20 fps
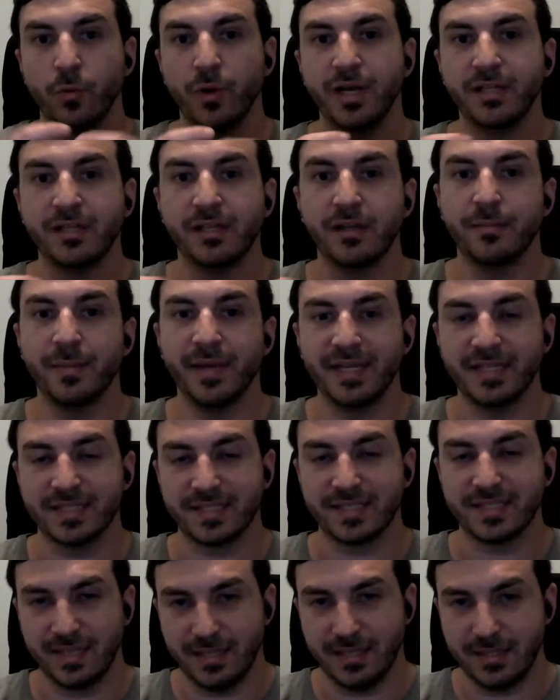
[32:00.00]
a way that
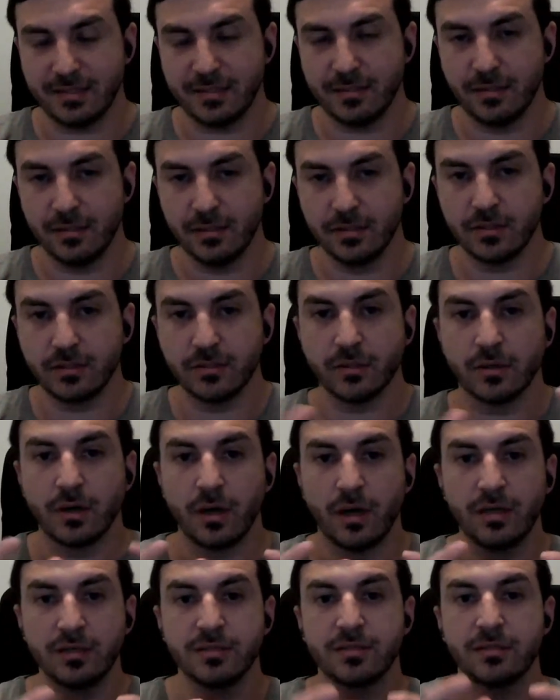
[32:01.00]
makes sense. So
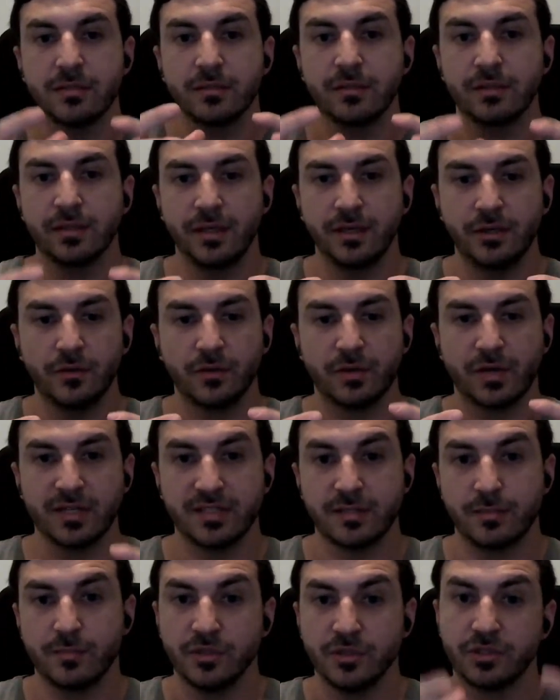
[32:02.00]
constantly your
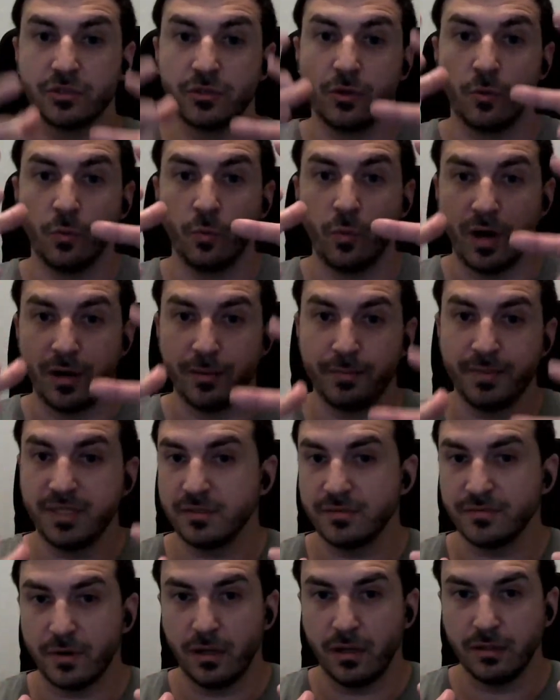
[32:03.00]
customers saw one
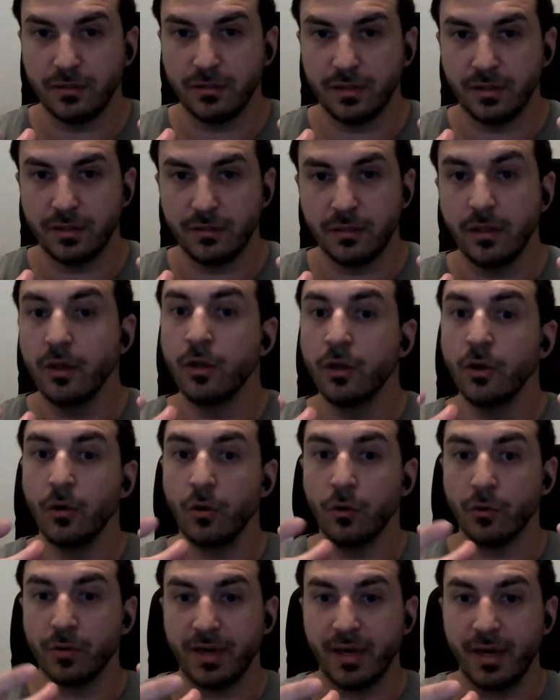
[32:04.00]
piece of content.
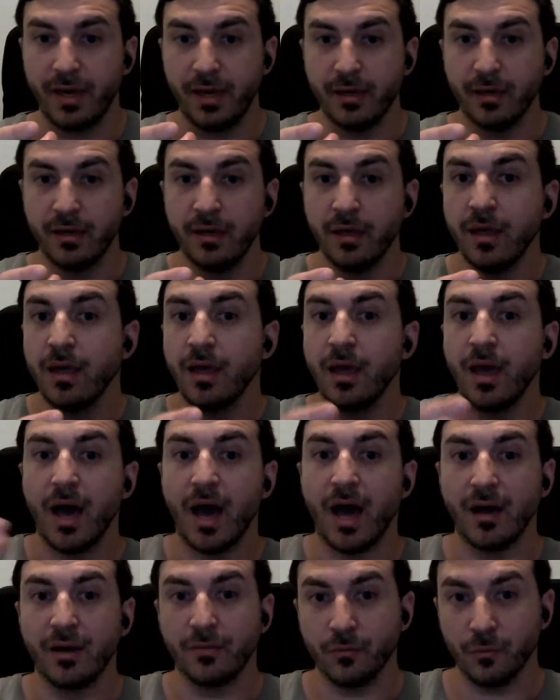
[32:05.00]
Okay,
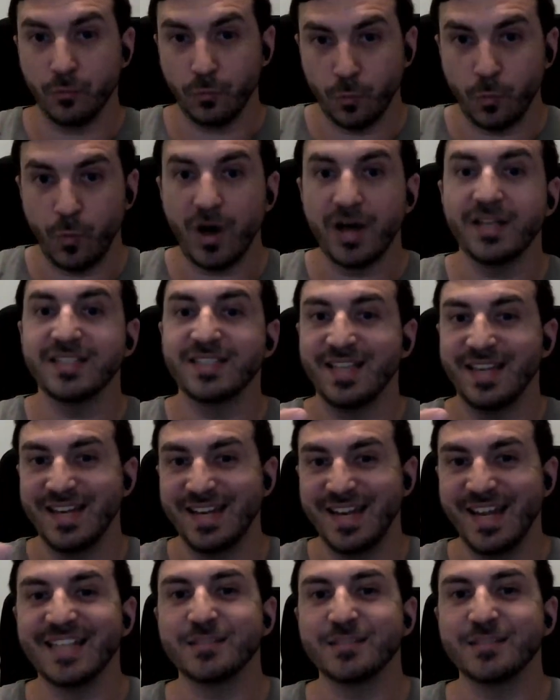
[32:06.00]
what is the
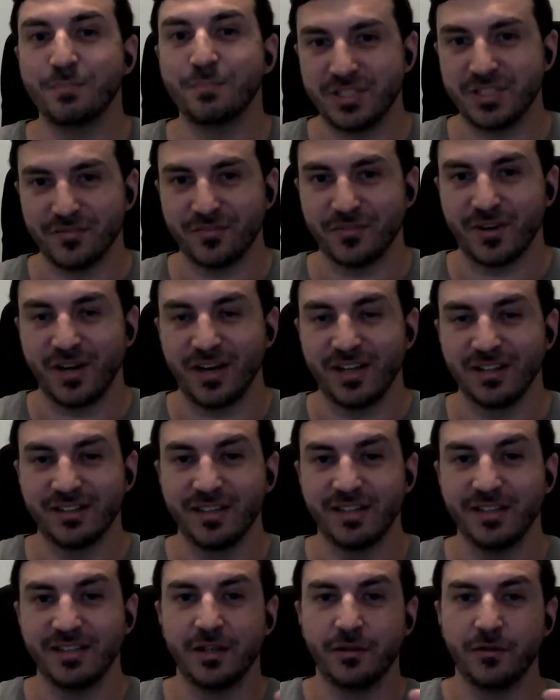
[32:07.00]
next piece of
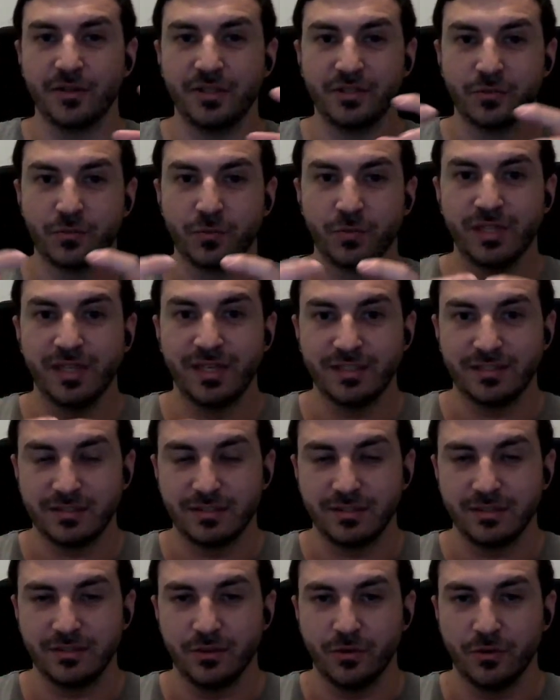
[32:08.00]
content that is relates
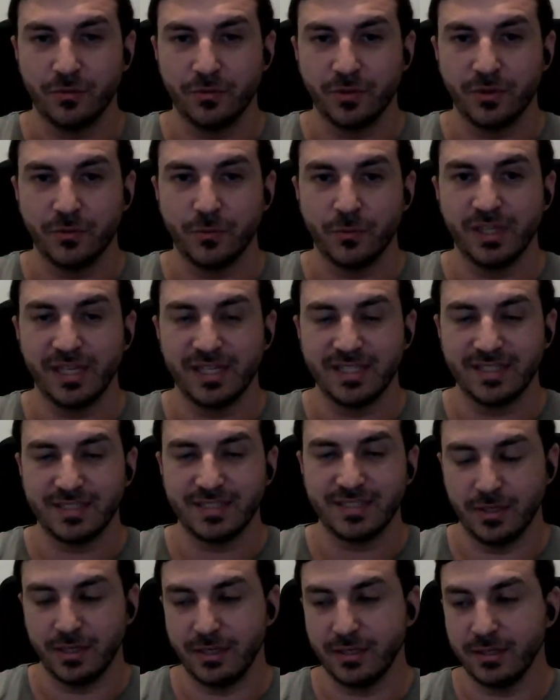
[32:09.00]
you know relates
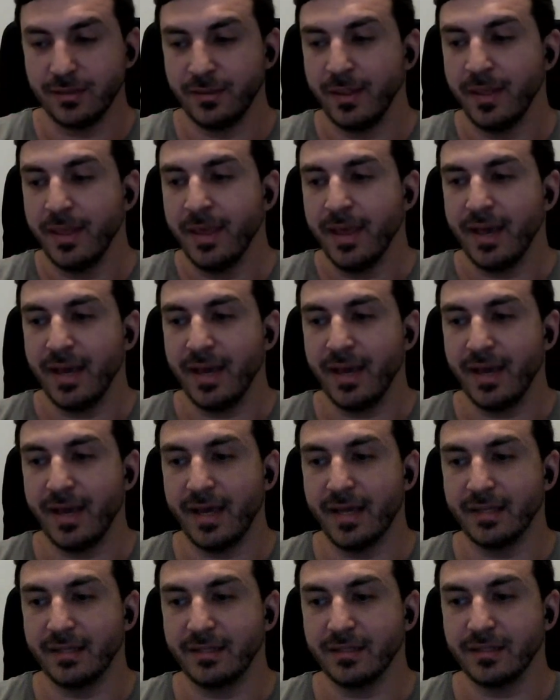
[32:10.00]
to it
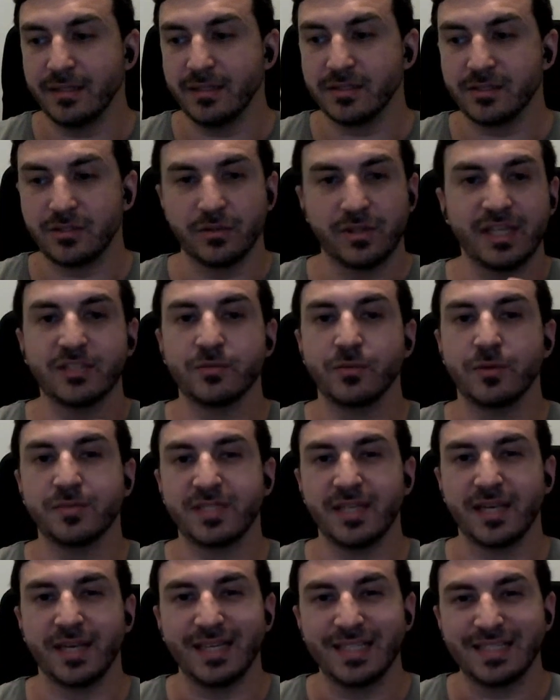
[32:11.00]
and so that's what i'm
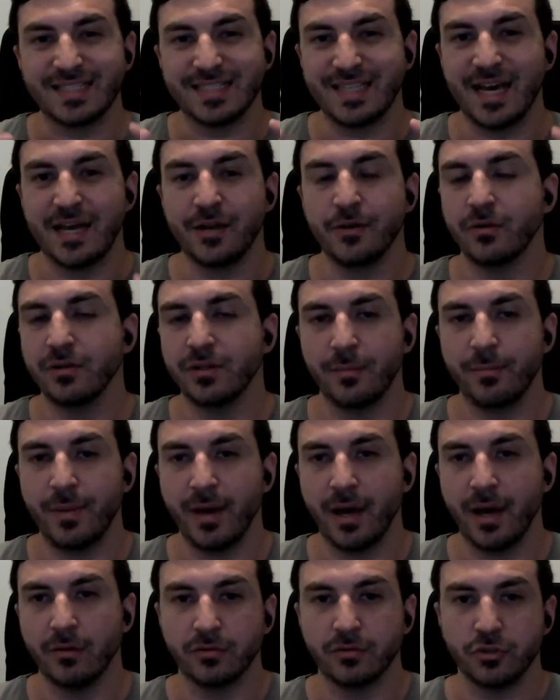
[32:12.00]
saying it's not only
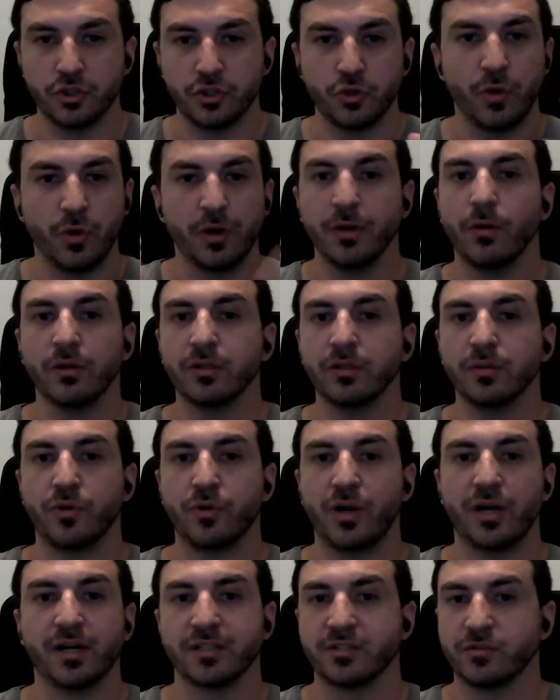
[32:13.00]
about showing all the
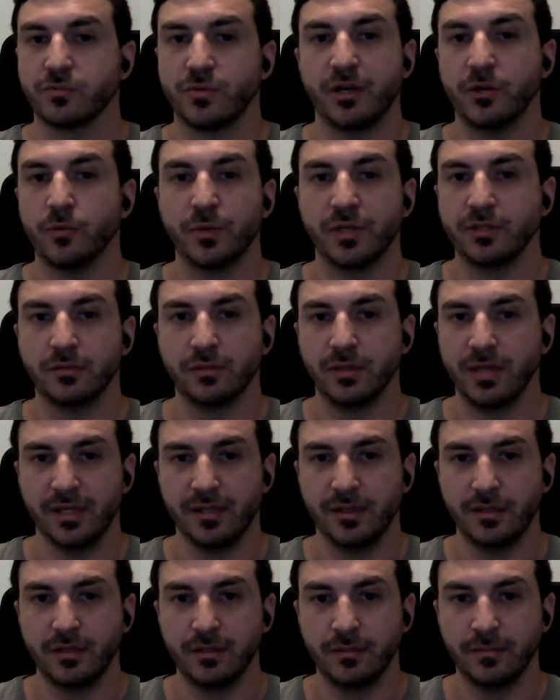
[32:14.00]
products right away
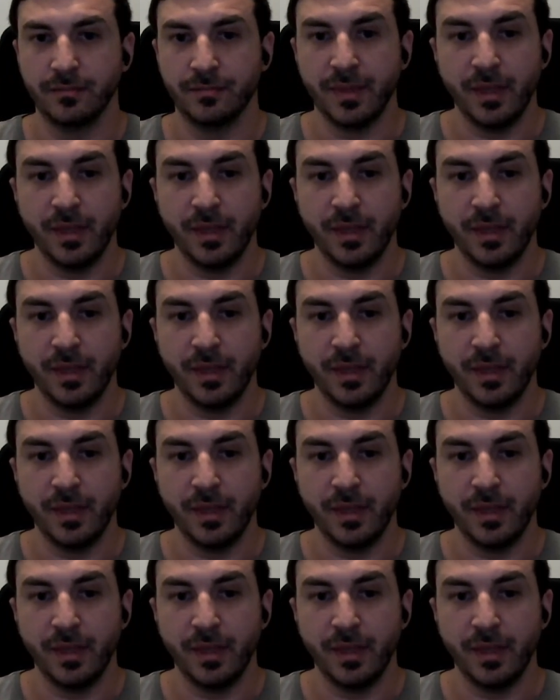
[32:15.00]
together